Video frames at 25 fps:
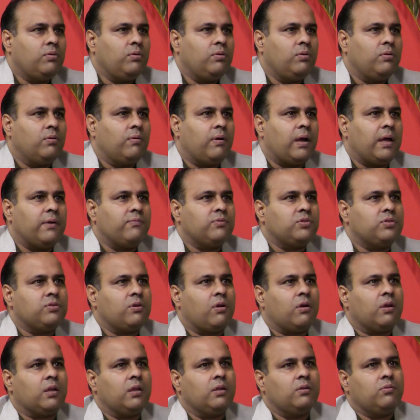You know, I was
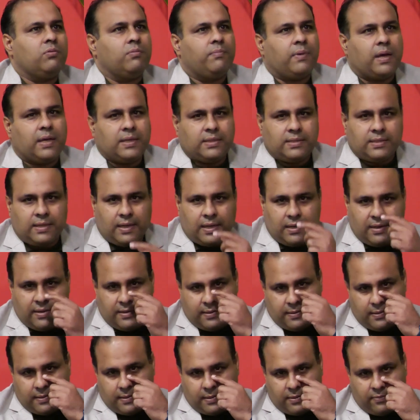talking to my son
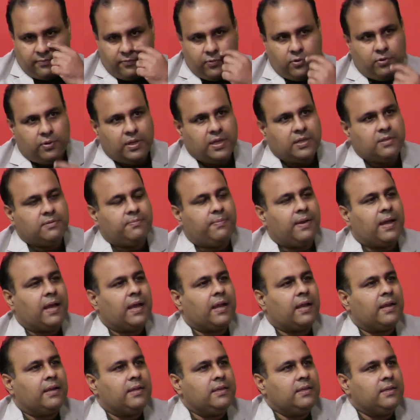a few days
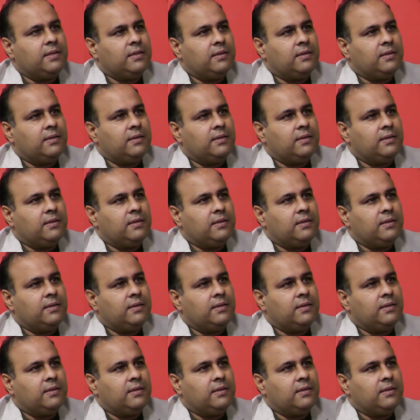back, and